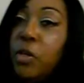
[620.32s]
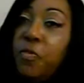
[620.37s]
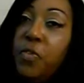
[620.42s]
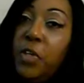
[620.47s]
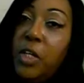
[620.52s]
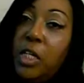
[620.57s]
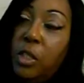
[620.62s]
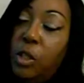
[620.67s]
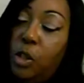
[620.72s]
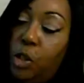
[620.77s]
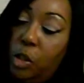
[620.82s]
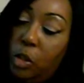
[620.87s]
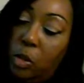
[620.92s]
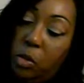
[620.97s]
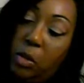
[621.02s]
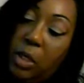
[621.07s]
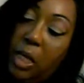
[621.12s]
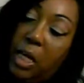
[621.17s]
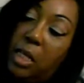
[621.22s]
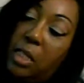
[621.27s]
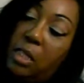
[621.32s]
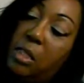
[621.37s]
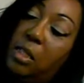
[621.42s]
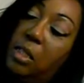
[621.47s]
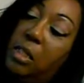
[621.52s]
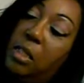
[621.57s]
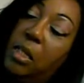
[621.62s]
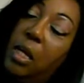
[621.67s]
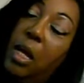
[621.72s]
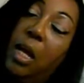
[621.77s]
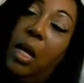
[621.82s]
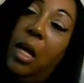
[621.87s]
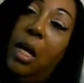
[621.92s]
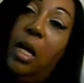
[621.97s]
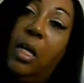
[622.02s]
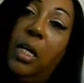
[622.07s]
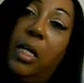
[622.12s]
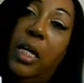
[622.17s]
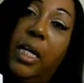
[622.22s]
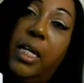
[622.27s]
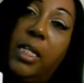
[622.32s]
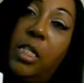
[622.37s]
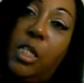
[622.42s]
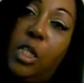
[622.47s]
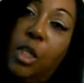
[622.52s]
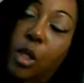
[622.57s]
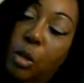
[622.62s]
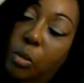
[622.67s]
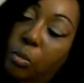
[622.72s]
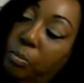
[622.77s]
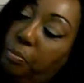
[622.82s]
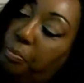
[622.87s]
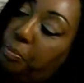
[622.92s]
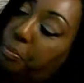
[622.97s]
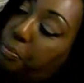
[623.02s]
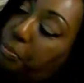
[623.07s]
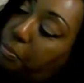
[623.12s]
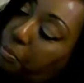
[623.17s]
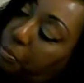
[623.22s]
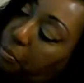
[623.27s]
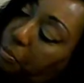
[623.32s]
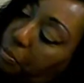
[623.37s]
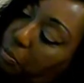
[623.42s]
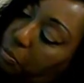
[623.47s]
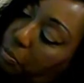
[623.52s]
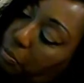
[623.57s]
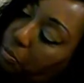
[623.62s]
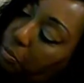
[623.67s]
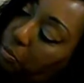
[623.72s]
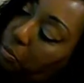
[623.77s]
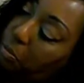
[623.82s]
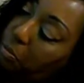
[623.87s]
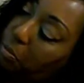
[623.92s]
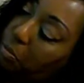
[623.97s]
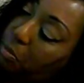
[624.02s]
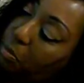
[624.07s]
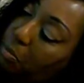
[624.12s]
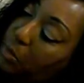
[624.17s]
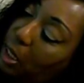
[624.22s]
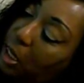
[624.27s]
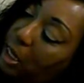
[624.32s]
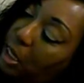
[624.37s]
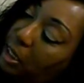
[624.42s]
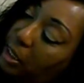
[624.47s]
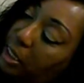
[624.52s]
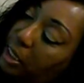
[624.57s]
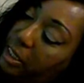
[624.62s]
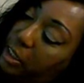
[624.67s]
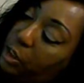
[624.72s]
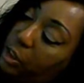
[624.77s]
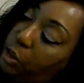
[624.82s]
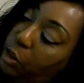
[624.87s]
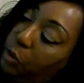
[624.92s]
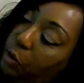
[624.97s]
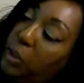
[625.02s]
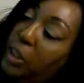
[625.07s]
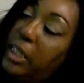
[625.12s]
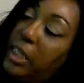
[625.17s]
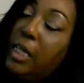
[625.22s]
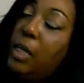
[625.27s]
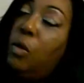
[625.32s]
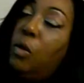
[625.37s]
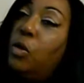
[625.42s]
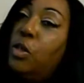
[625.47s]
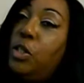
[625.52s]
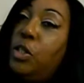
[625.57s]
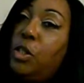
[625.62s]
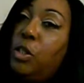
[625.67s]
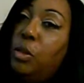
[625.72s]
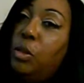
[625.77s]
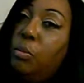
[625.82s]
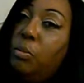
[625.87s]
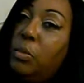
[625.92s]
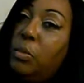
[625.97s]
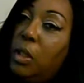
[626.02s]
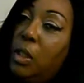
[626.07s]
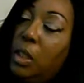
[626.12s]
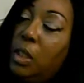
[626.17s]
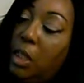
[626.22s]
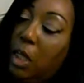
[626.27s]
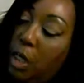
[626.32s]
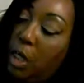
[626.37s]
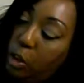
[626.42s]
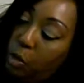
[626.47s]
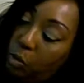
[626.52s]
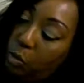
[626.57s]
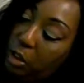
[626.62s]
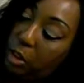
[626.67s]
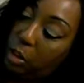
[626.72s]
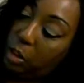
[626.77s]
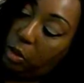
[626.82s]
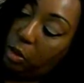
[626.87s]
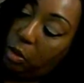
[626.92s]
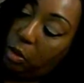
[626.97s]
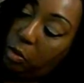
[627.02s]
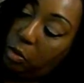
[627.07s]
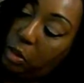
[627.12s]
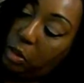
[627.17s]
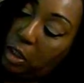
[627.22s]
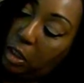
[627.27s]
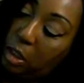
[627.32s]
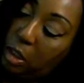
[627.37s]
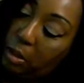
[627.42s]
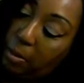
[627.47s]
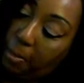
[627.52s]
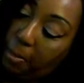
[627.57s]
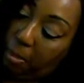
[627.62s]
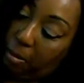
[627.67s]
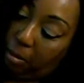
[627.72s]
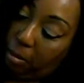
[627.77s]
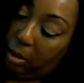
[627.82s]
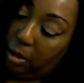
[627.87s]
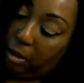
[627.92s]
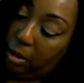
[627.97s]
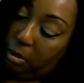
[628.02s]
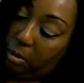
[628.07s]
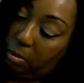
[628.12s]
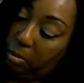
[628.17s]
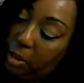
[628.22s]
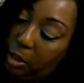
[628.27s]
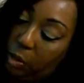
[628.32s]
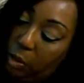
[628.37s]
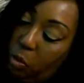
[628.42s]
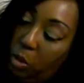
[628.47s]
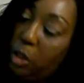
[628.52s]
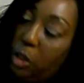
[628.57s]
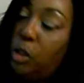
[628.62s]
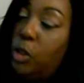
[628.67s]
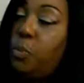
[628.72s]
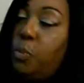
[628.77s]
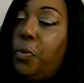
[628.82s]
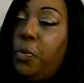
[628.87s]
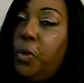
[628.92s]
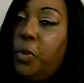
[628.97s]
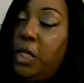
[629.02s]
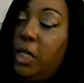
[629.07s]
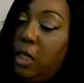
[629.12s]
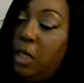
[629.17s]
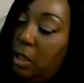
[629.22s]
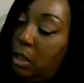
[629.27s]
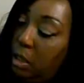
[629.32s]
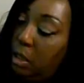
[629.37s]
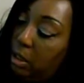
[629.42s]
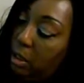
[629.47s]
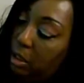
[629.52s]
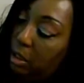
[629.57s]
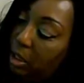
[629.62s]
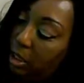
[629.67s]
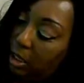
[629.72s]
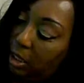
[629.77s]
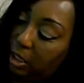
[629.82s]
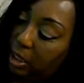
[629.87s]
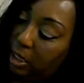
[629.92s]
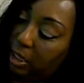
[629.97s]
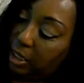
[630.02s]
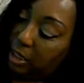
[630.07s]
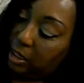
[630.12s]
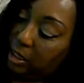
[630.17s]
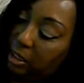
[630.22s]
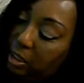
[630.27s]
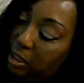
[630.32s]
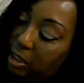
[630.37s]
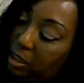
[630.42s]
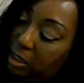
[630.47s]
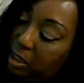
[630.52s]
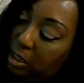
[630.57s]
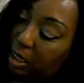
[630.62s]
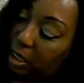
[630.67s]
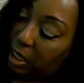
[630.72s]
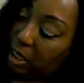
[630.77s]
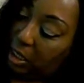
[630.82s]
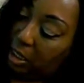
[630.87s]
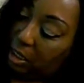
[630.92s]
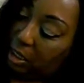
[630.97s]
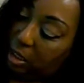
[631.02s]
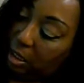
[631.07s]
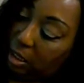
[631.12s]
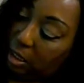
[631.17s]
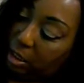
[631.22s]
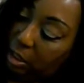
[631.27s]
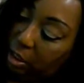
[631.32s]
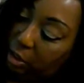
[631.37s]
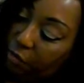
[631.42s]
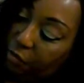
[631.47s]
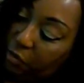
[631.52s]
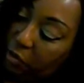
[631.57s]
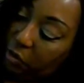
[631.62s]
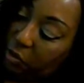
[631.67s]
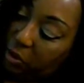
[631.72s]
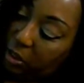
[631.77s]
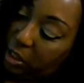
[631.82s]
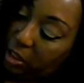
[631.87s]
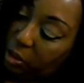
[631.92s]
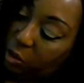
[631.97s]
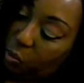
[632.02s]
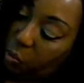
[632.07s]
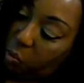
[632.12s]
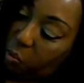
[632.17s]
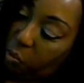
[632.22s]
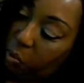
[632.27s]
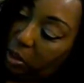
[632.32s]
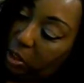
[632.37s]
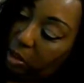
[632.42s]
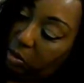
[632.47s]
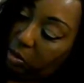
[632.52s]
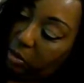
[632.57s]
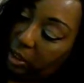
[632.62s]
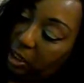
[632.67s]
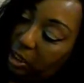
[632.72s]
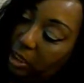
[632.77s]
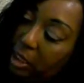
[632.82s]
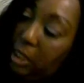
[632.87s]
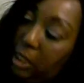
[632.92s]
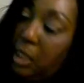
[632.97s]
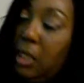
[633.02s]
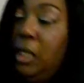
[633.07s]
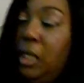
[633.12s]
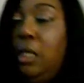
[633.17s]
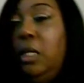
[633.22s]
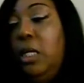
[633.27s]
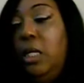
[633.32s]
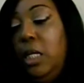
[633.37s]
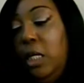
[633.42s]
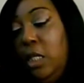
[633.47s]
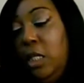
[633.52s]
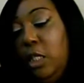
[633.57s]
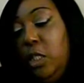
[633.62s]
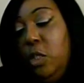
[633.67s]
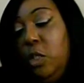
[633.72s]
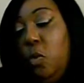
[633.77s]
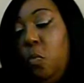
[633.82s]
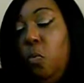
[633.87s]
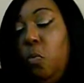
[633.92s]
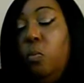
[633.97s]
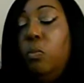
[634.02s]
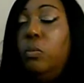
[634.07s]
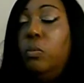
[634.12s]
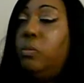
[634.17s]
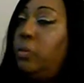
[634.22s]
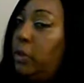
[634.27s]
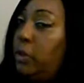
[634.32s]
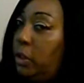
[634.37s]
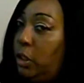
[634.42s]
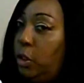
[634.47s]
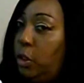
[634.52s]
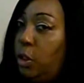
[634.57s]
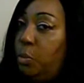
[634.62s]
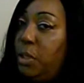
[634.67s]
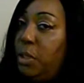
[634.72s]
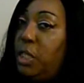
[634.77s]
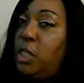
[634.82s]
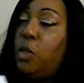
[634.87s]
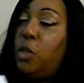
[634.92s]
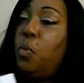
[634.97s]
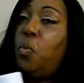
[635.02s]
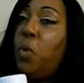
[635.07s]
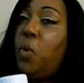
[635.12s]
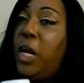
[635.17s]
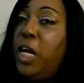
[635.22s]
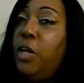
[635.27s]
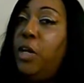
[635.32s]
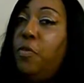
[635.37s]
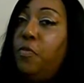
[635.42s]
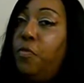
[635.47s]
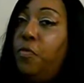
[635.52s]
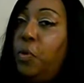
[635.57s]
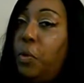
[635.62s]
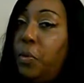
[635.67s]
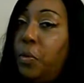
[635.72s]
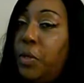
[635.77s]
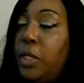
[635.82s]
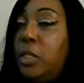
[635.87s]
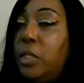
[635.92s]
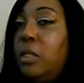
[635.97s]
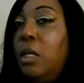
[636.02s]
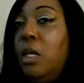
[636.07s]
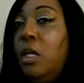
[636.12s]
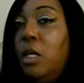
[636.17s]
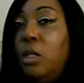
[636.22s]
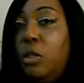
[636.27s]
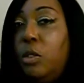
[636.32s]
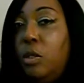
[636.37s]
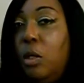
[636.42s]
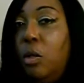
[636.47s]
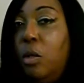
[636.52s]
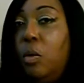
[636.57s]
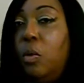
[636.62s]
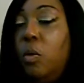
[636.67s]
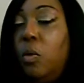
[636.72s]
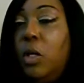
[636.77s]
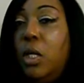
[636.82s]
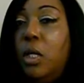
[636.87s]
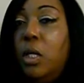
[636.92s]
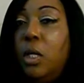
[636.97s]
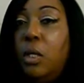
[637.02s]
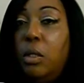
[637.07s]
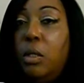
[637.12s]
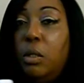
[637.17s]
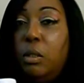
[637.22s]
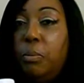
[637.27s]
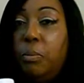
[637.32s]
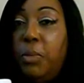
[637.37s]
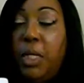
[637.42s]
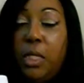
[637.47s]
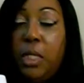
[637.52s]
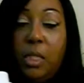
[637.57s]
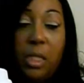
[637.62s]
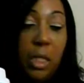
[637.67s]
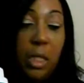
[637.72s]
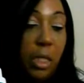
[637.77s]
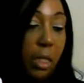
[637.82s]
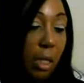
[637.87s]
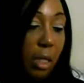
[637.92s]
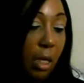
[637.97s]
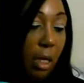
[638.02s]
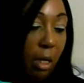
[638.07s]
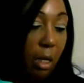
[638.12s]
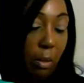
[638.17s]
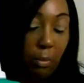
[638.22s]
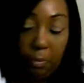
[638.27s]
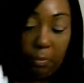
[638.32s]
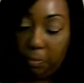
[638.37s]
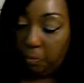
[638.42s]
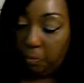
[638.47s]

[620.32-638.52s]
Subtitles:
to forget to show you guys this. Got some LA's Totally Awesome laundry detergent. This works pretty good. It has a stain lifter as well in it, and it's the, excuse me, it's the rainforest. So pick this up.